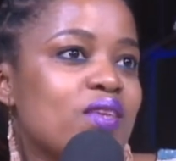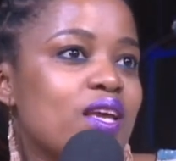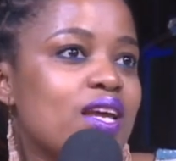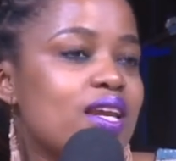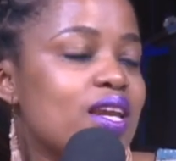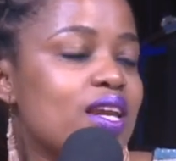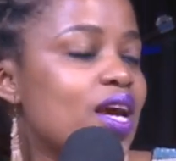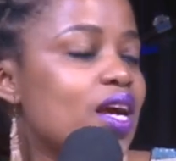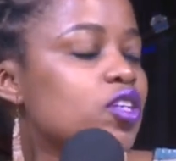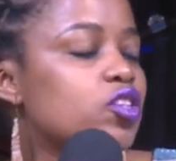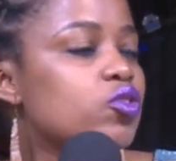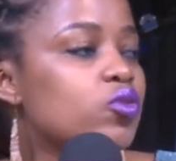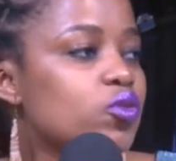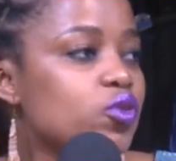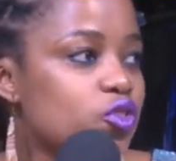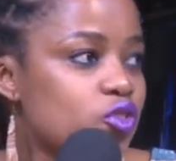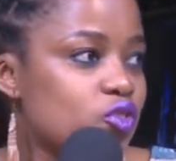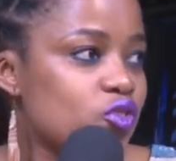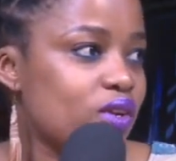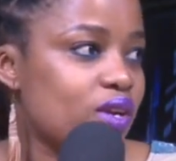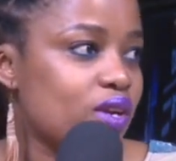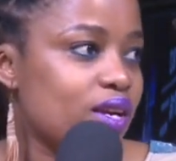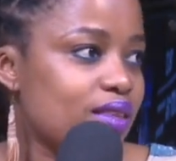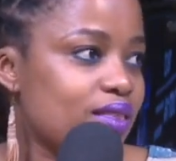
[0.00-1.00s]
natural
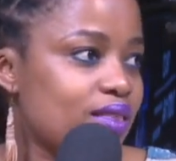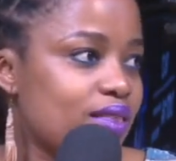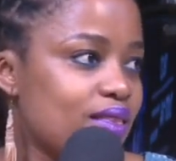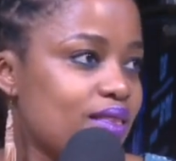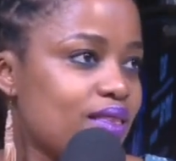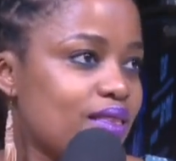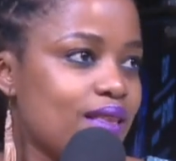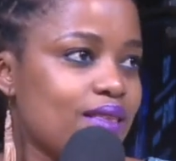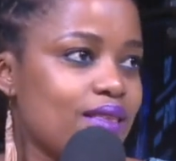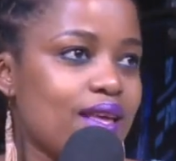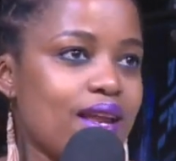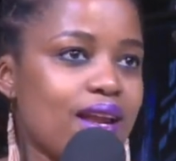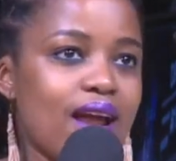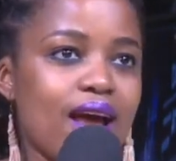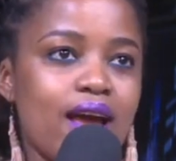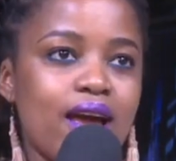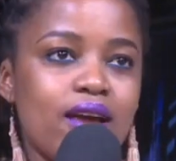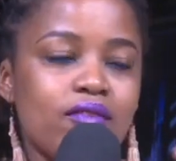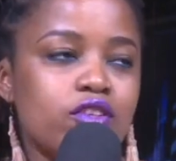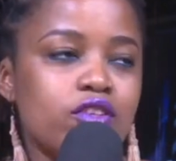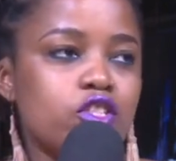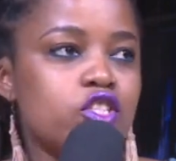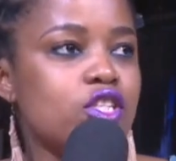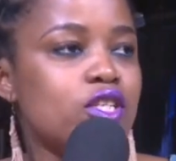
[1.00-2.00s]
strength that I
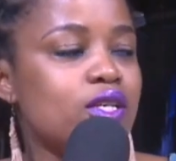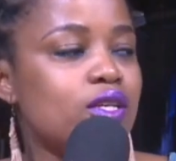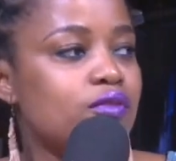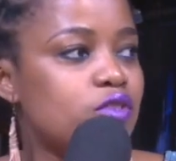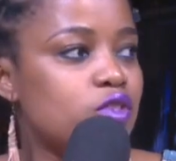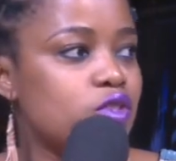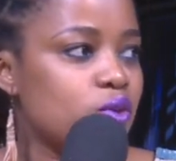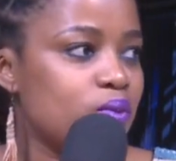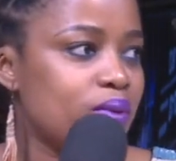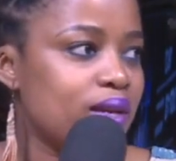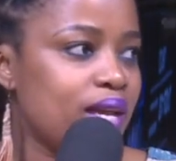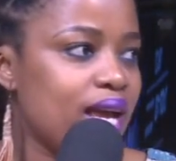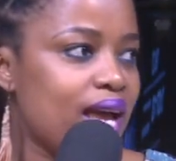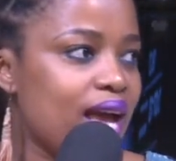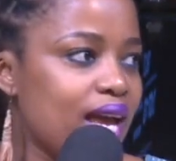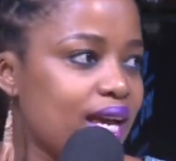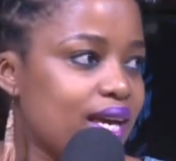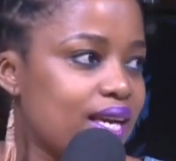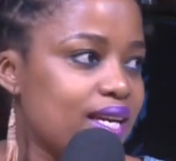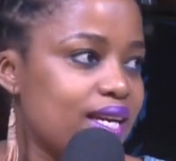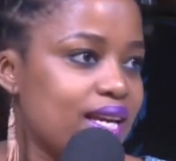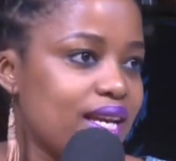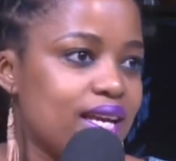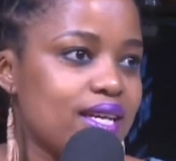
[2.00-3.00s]
have achieved so many
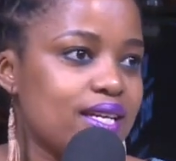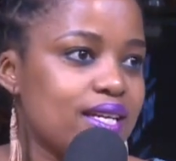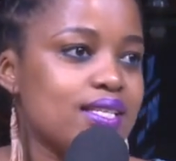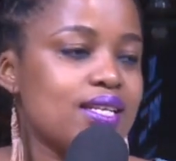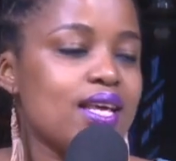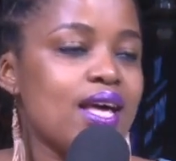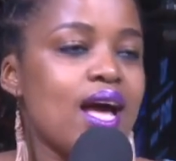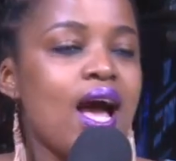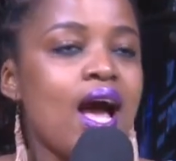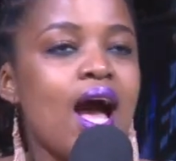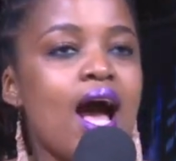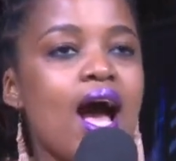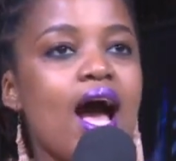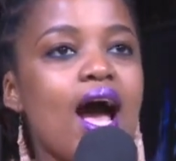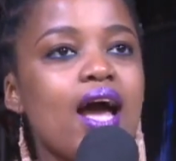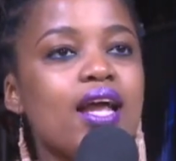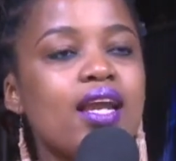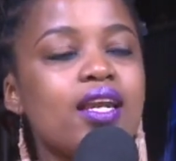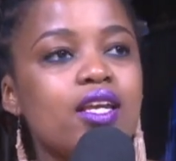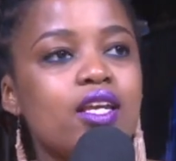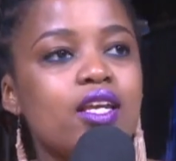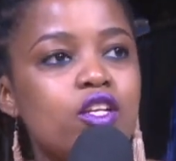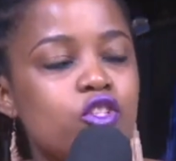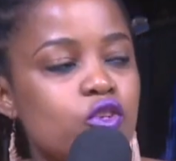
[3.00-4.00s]
accolades, I
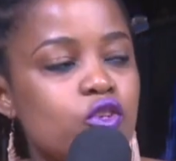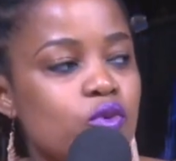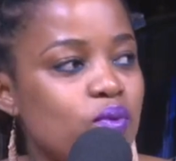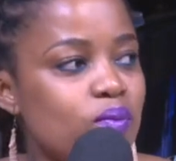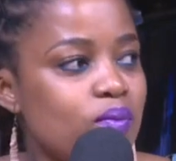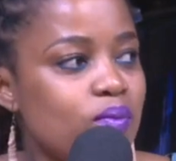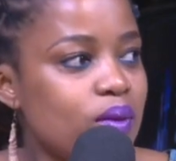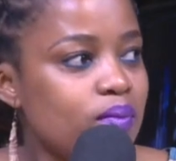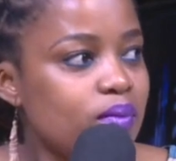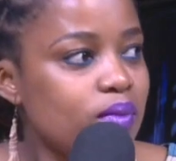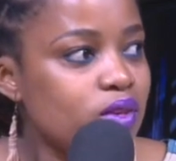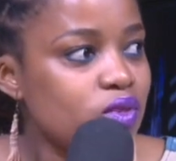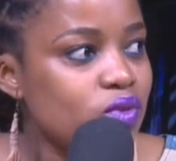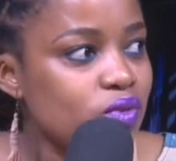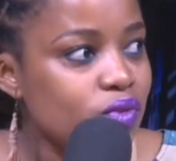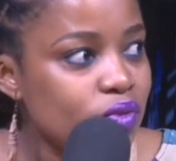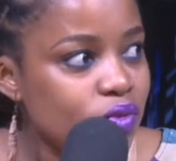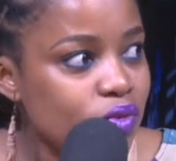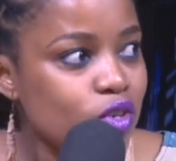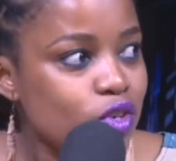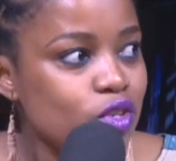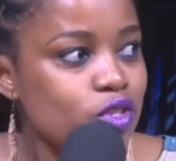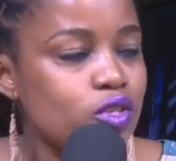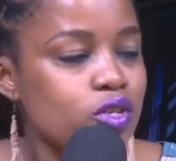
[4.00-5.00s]
need to remember to
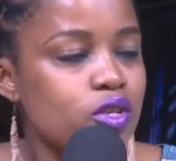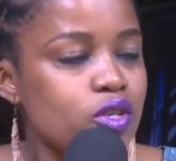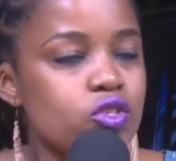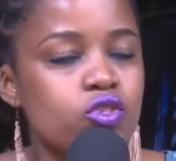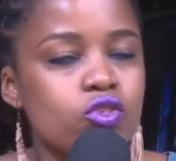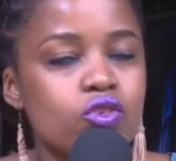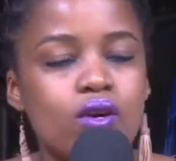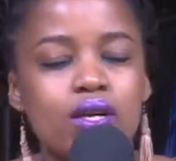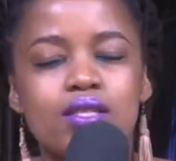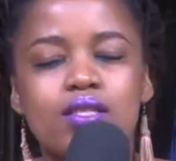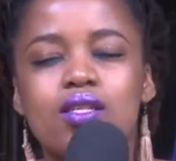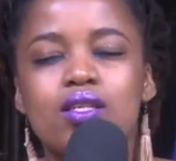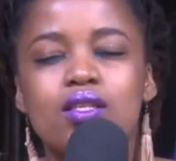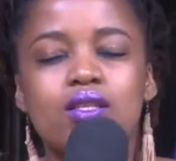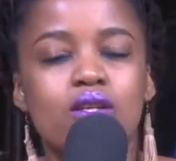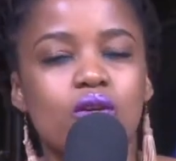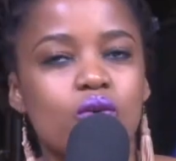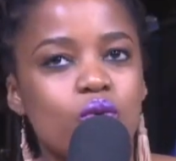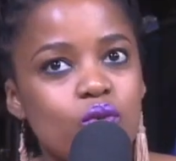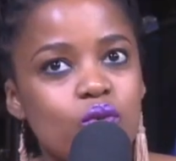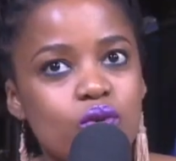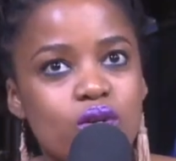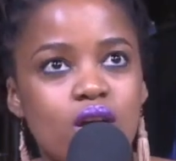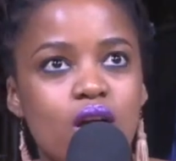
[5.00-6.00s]
first trust in the
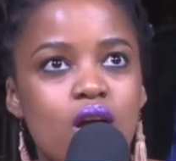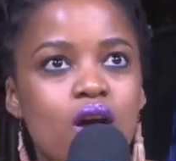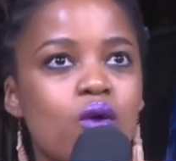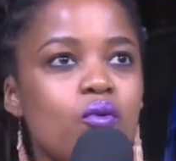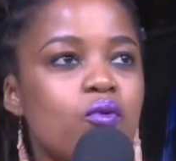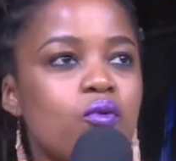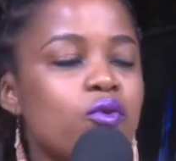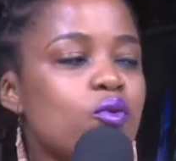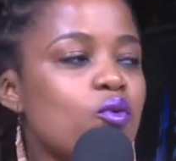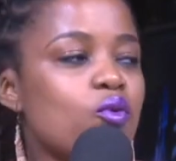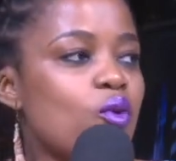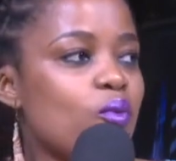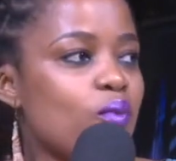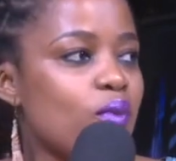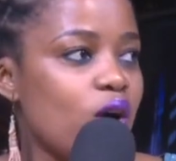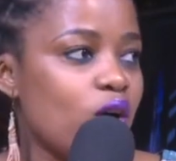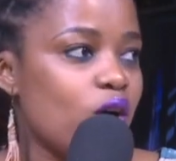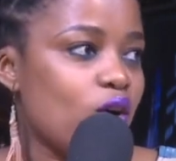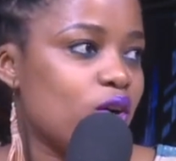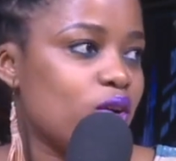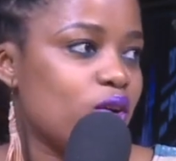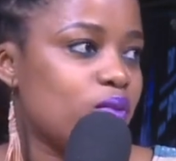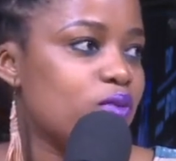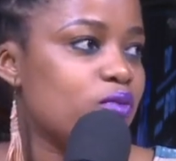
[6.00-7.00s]
Lord with all my
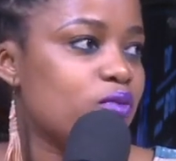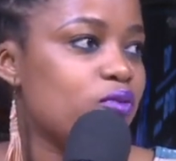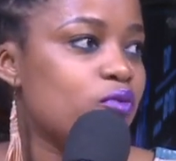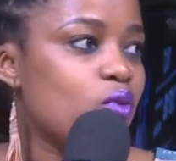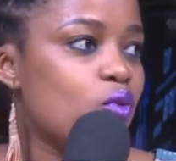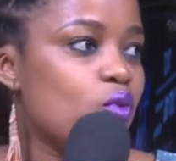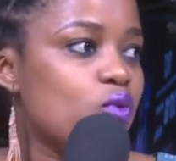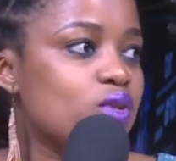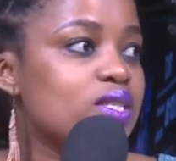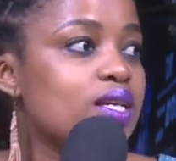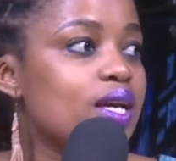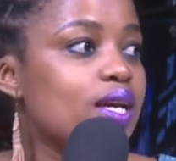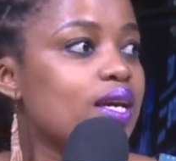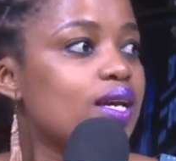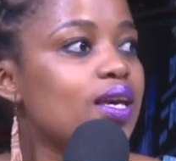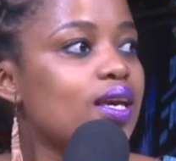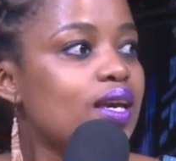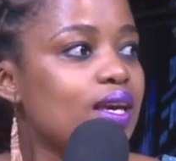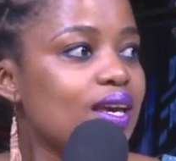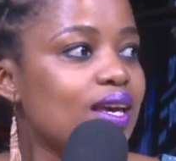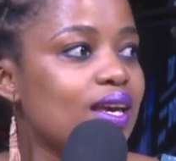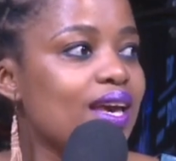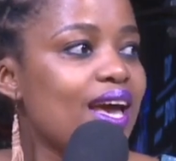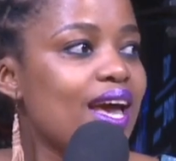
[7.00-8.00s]
heart before
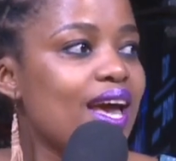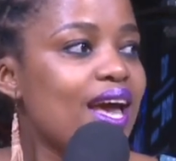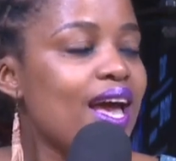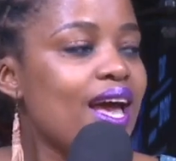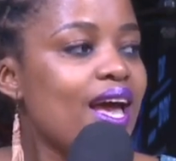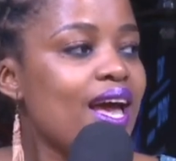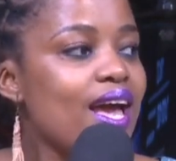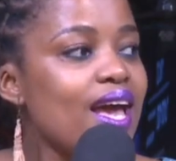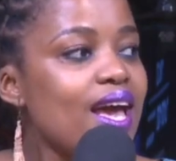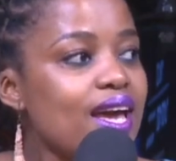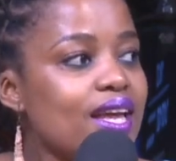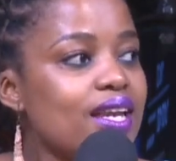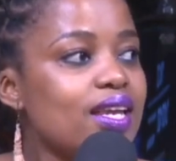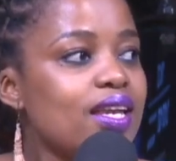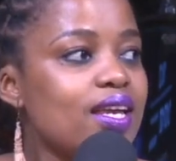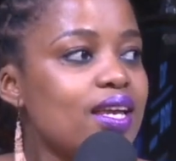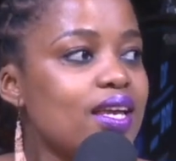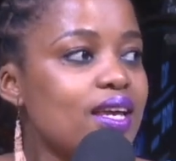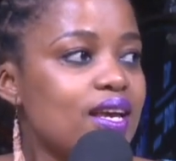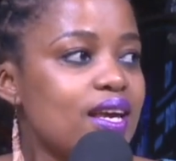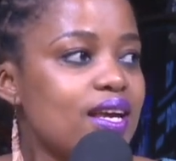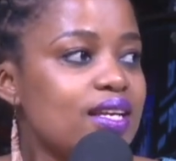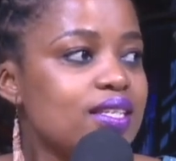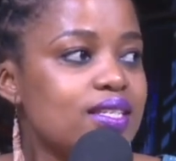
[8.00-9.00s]
taking
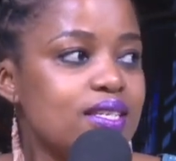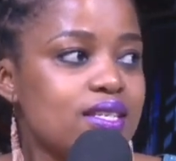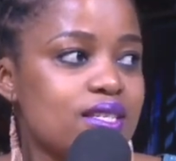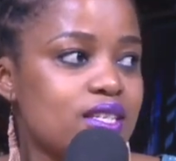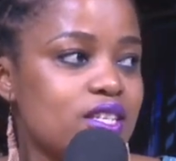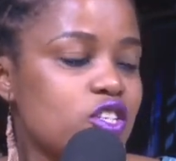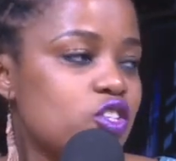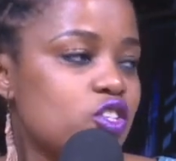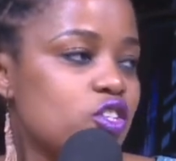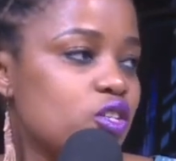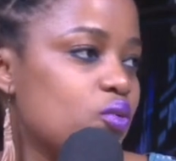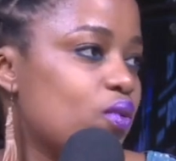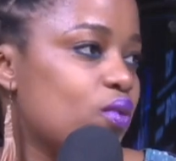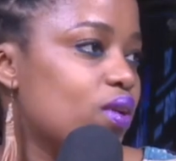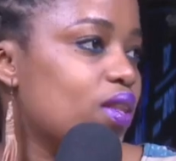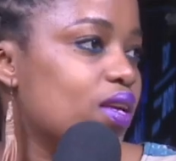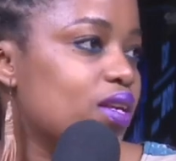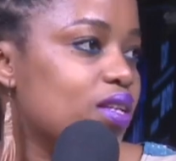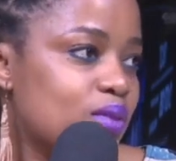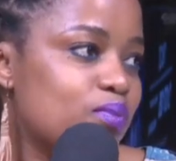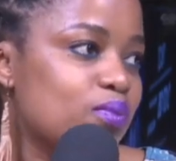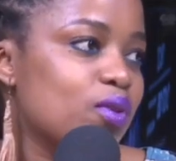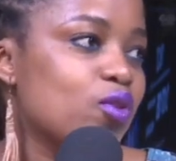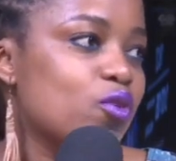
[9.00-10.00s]
any decision, whether
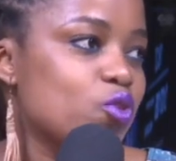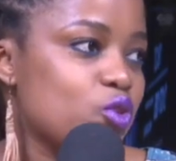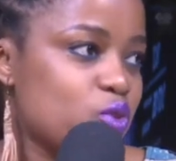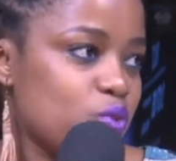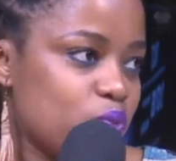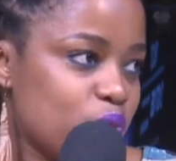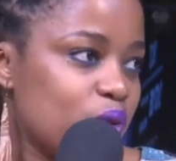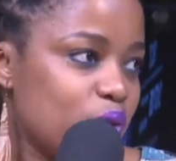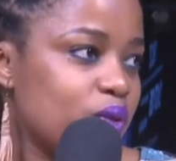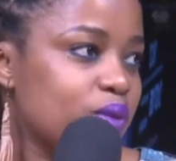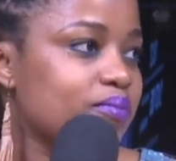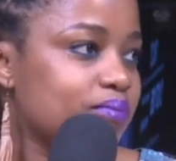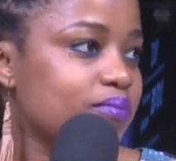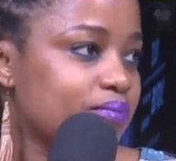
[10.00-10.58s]
it's big or small.